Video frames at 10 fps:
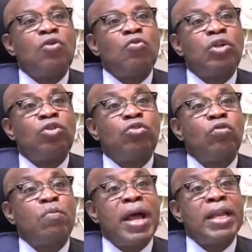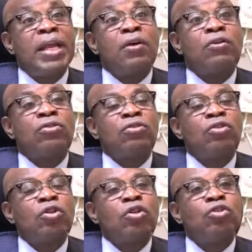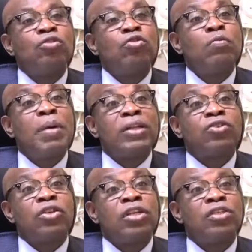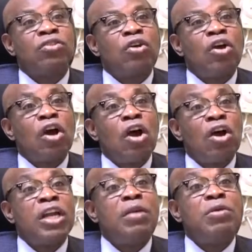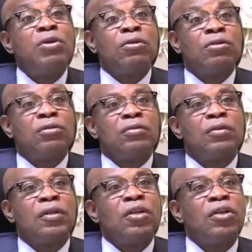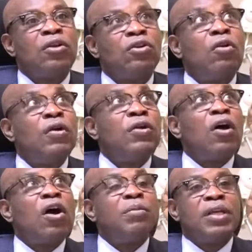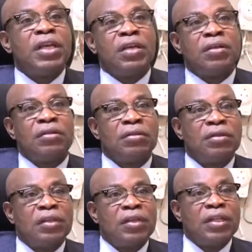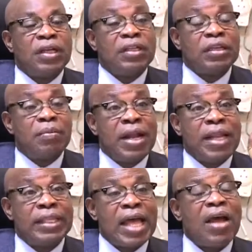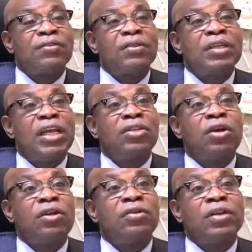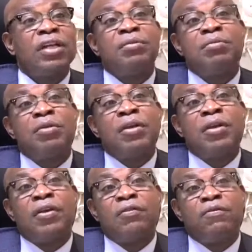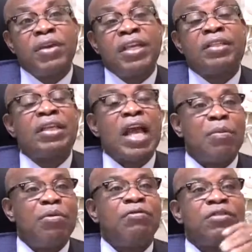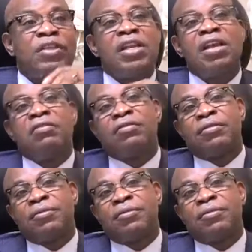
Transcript: with 2 panels, 2 batteries on a mule going up the hill that is about 1,800 feet above sea level.